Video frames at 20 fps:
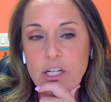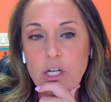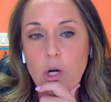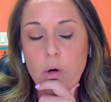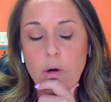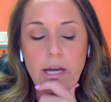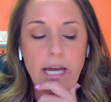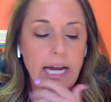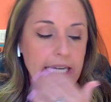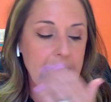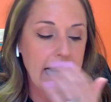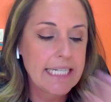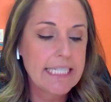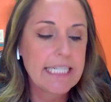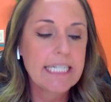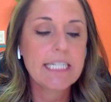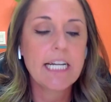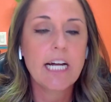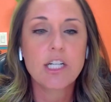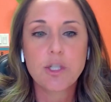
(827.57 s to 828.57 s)
I
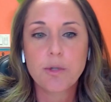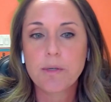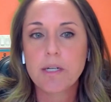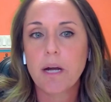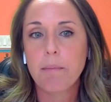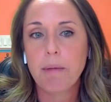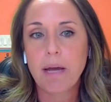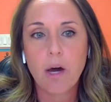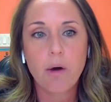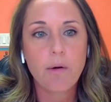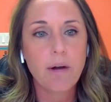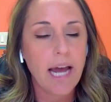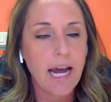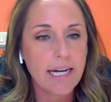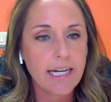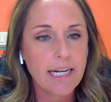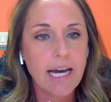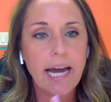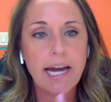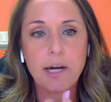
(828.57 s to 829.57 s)
did not do it on my own. I
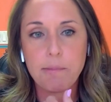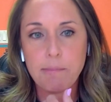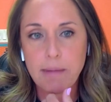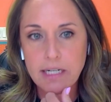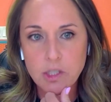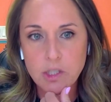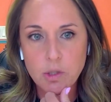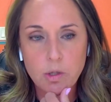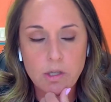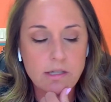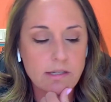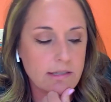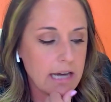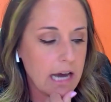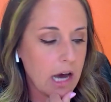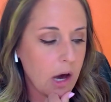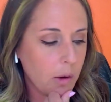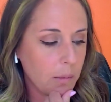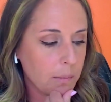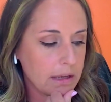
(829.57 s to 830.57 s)
had to hire mentors to
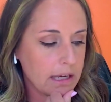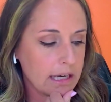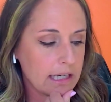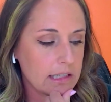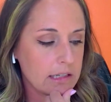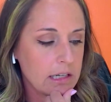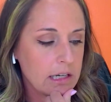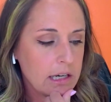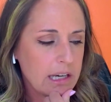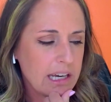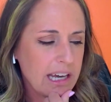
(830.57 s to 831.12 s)
help me